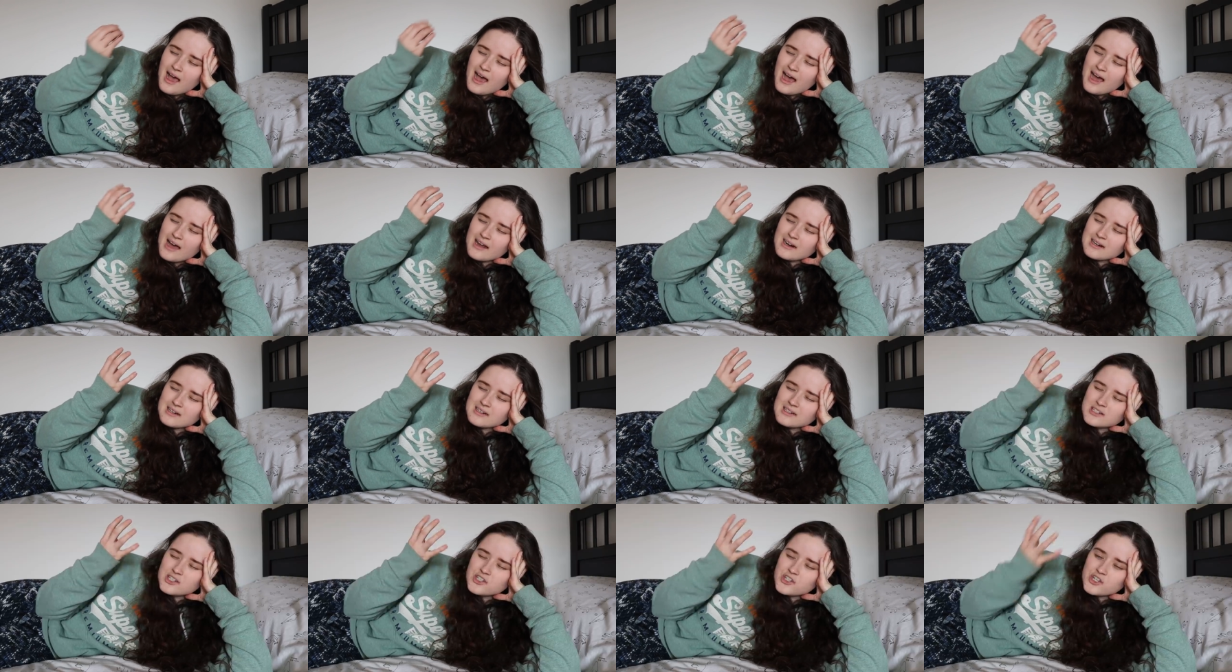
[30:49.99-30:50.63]

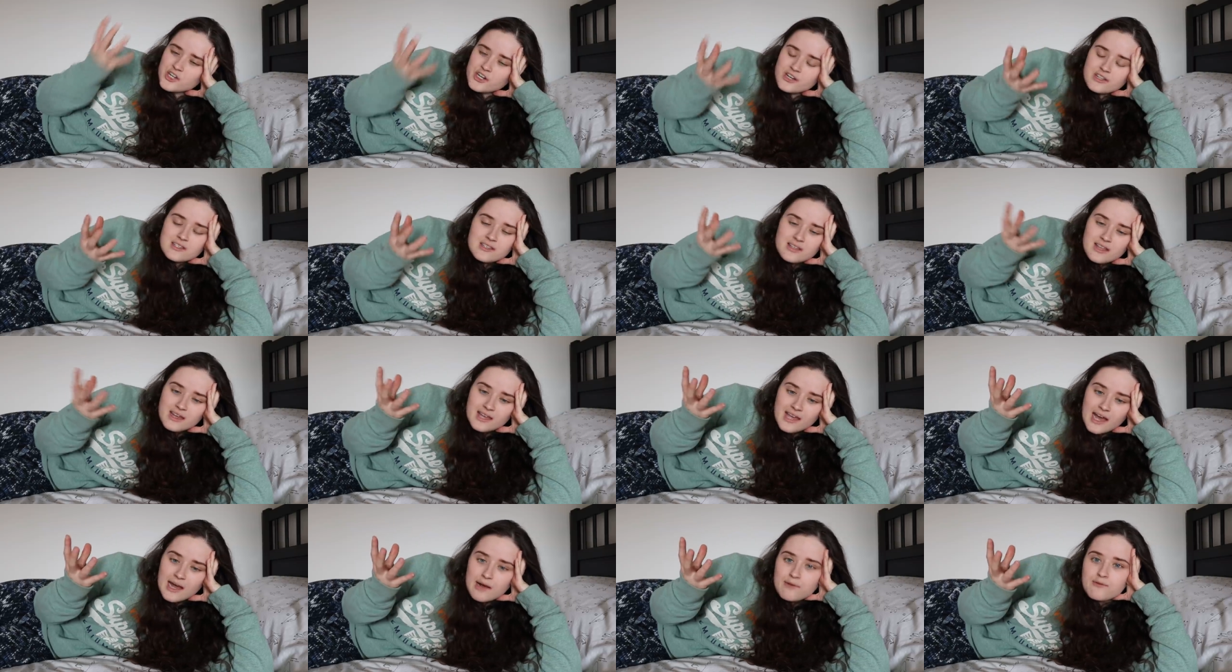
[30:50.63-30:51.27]
And she doesn't
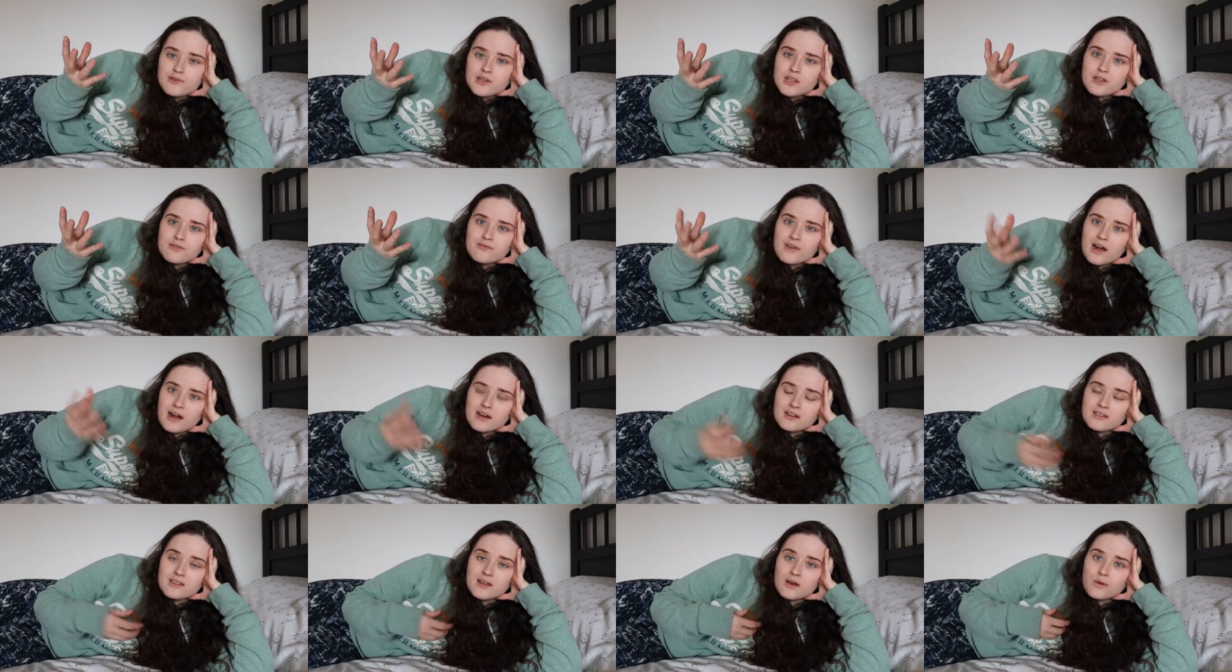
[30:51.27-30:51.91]
account for the
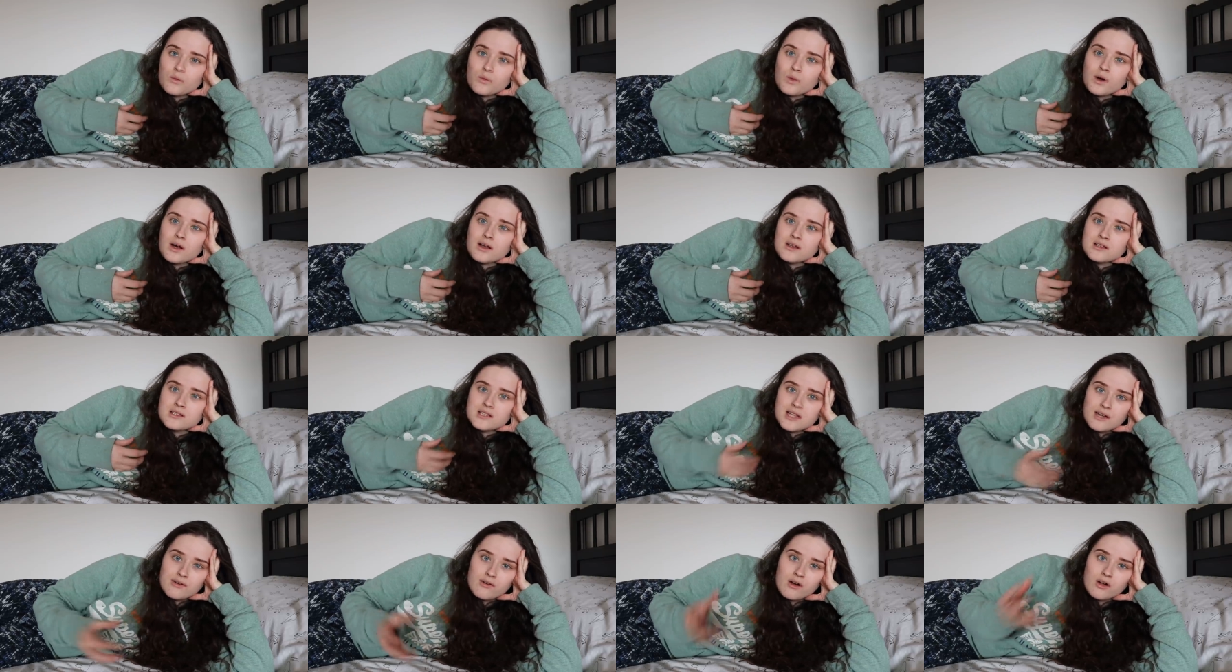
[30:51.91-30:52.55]
fact that
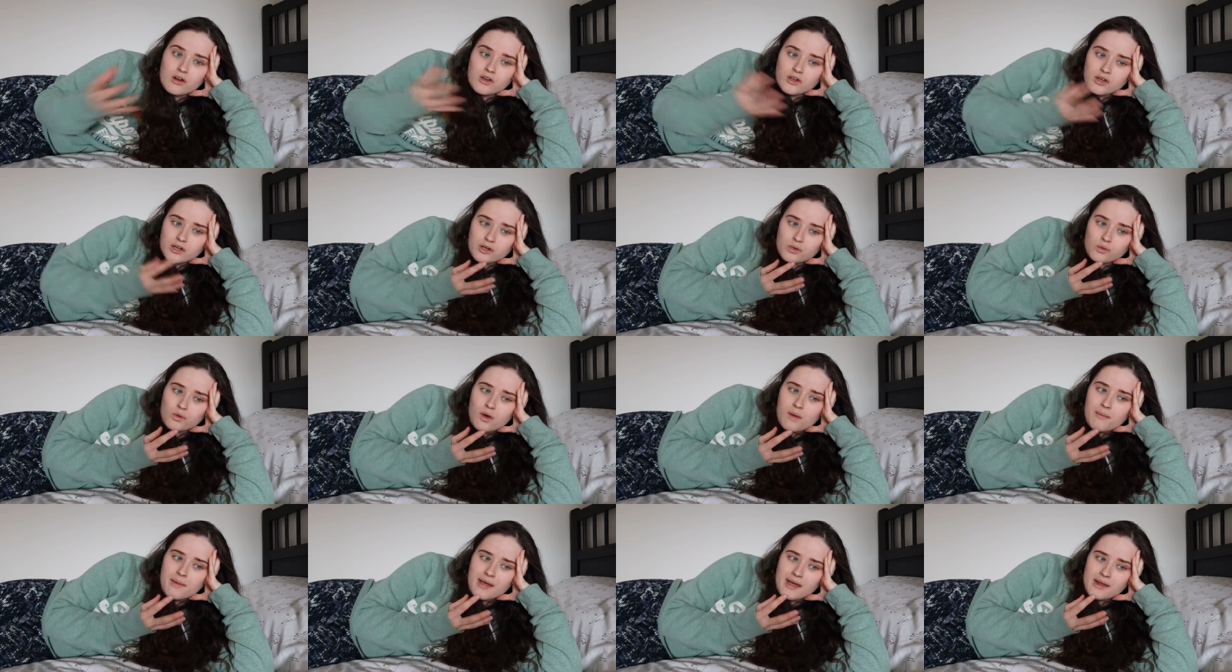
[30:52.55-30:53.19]
whilst there are good
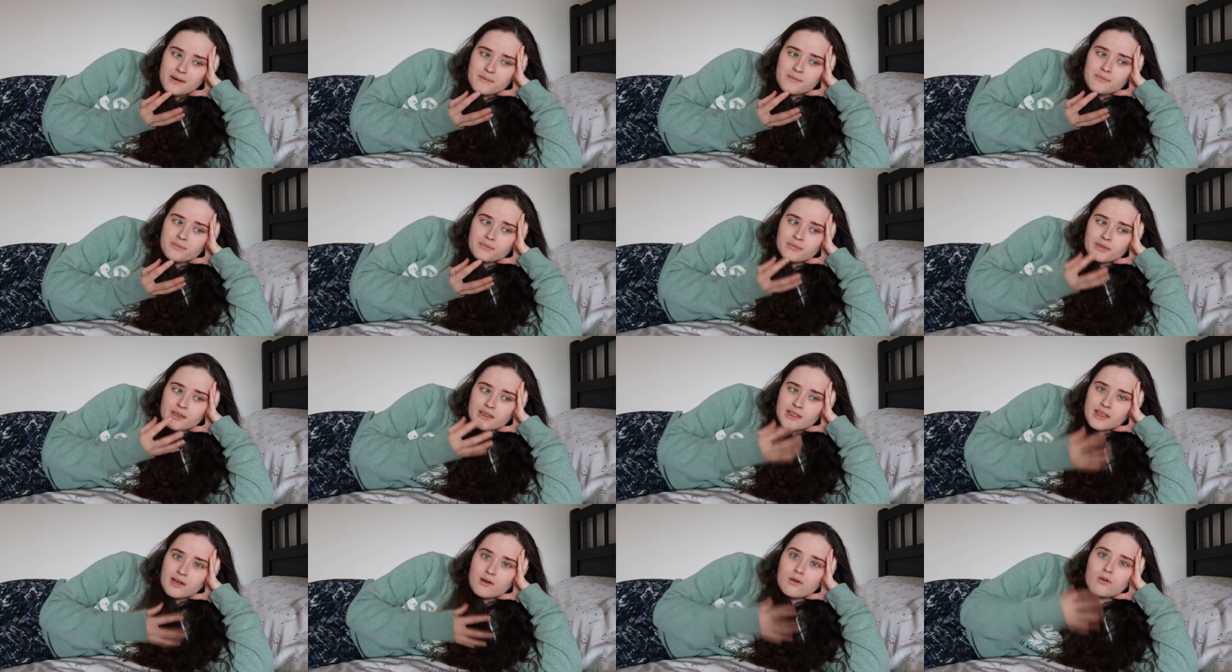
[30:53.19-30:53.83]
women,
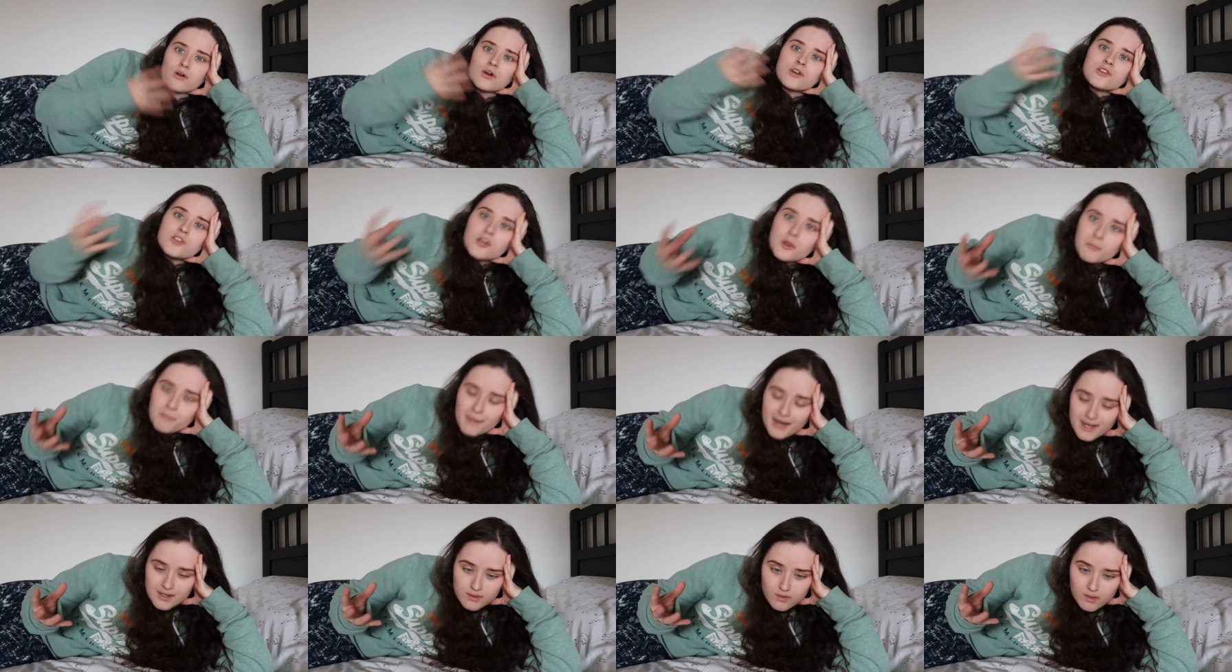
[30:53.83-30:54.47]
there are also
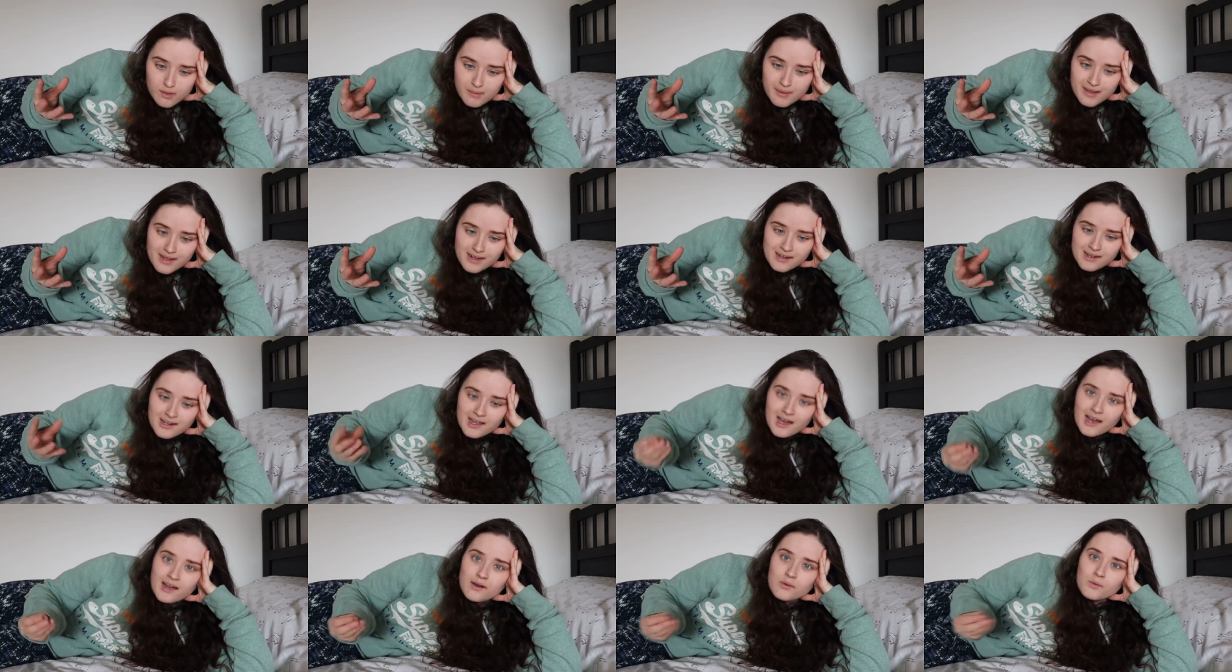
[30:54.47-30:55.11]
bad
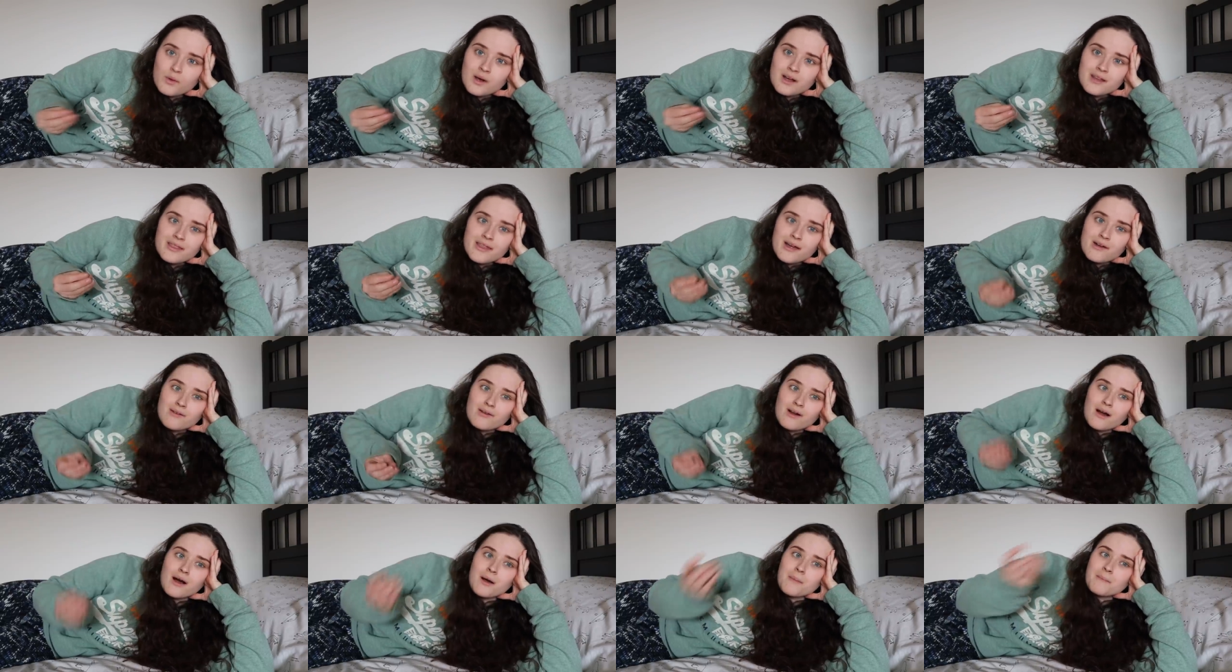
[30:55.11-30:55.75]
women. And while
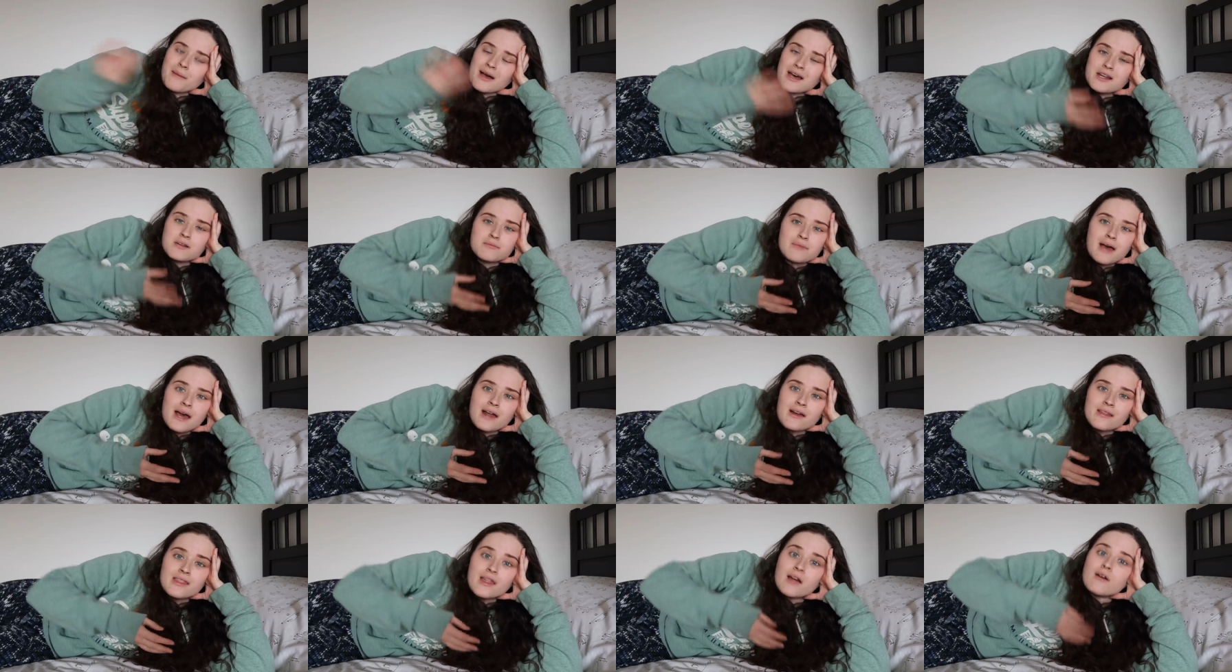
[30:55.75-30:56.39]
there are bad
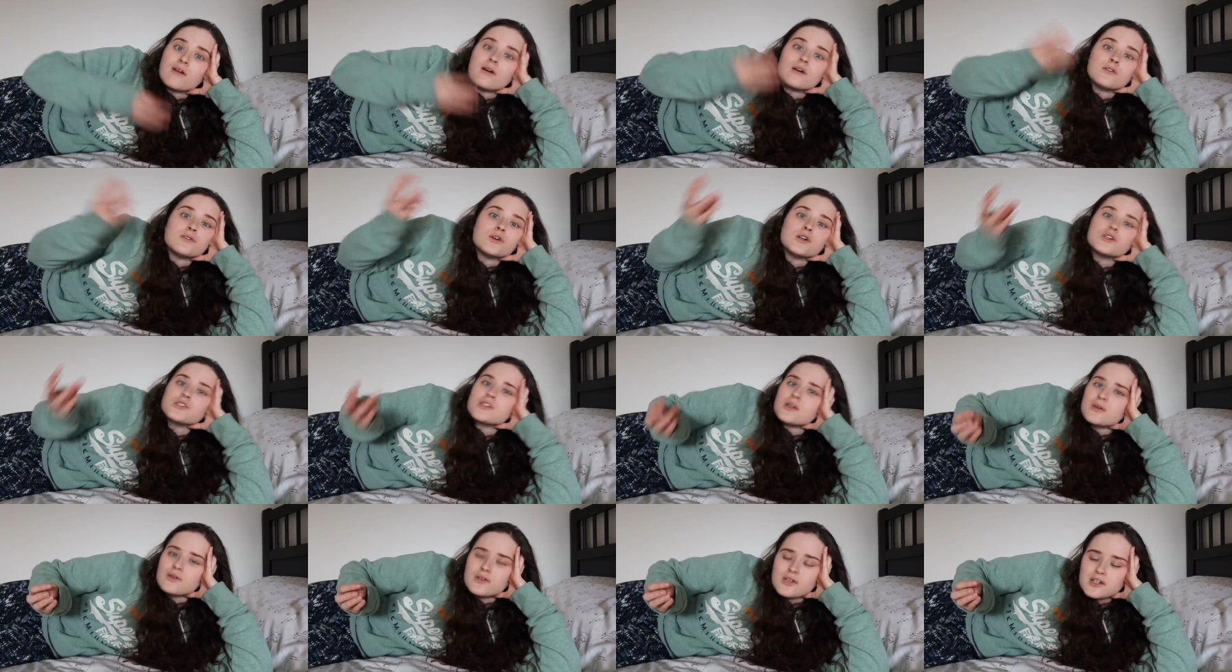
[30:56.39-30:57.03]
men, there are
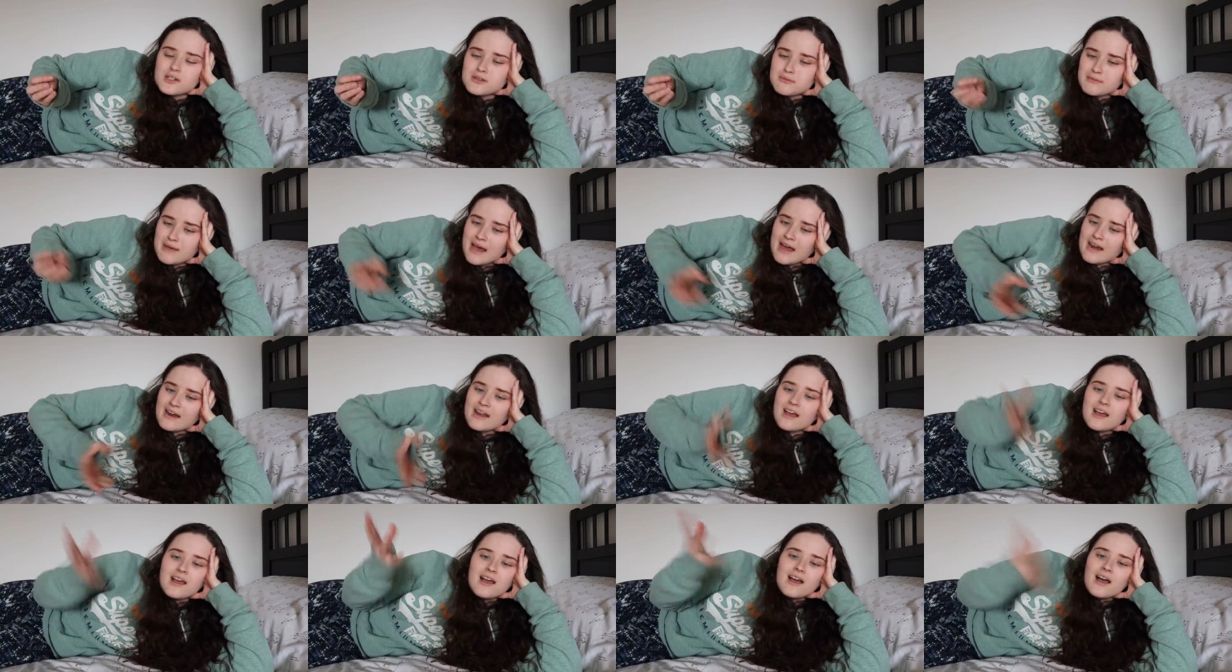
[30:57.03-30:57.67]
also good men.